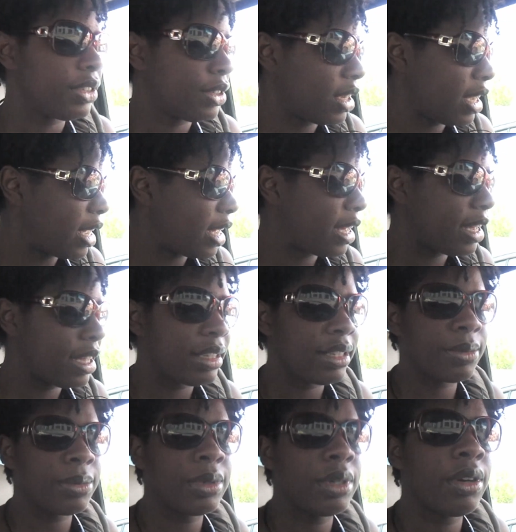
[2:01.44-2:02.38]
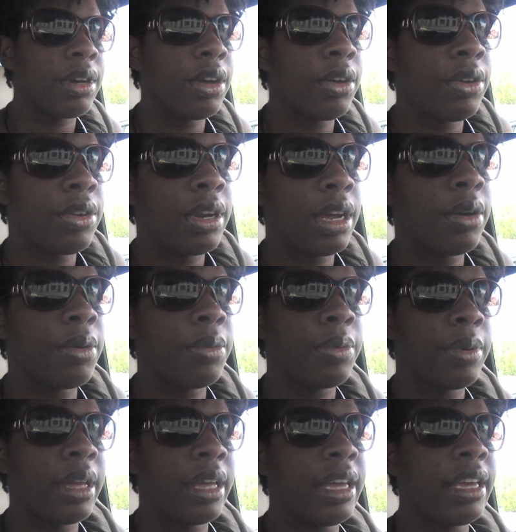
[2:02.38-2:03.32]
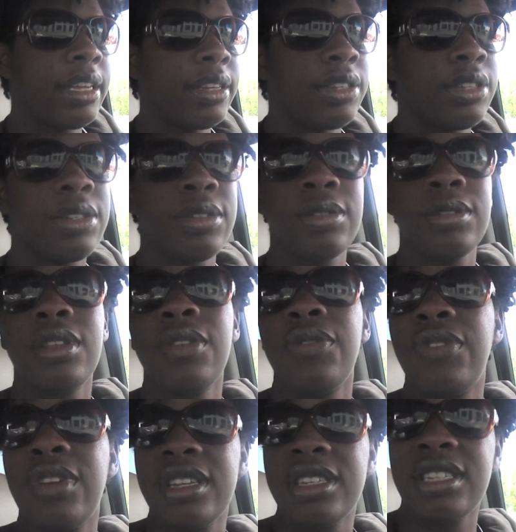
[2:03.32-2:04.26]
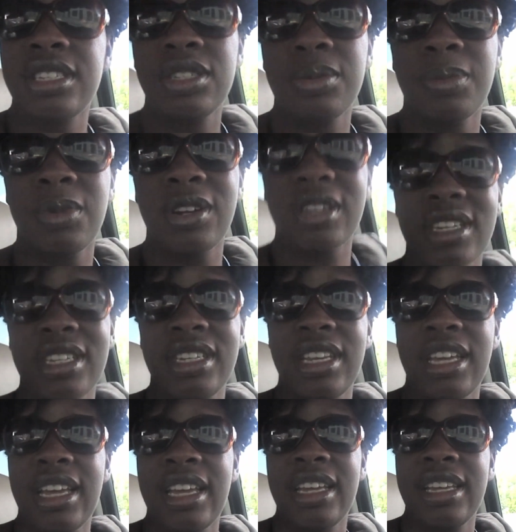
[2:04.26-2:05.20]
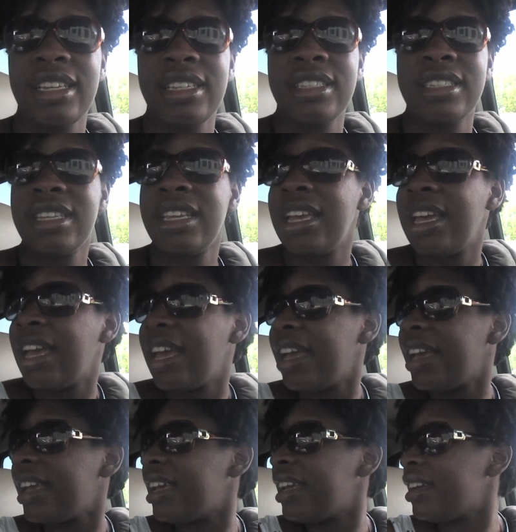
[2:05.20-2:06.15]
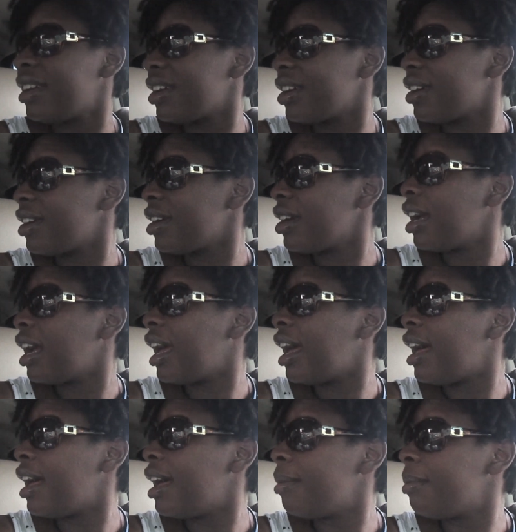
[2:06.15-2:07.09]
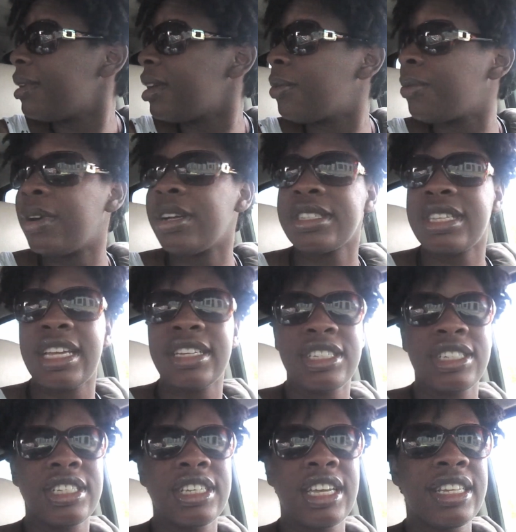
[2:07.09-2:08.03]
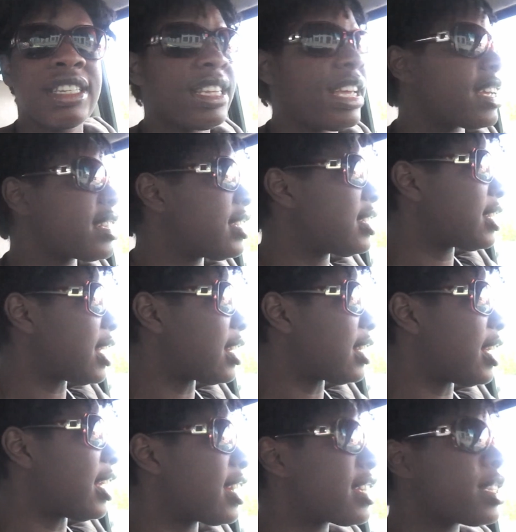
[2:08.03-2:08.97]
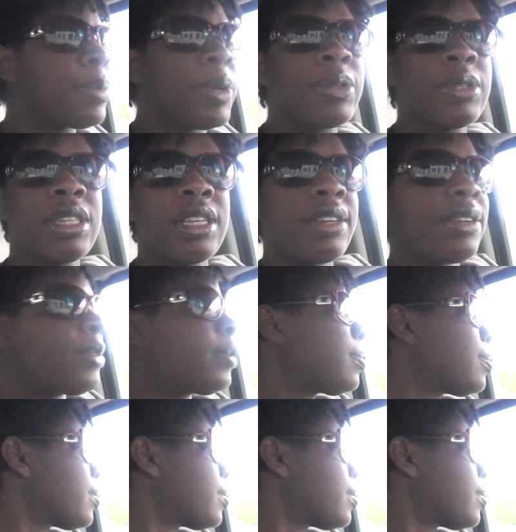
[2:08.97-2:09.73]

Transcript: Guys, we are on our way to the Vintage Market Days here um, in Waxahachie, Texas, at the Expo Center.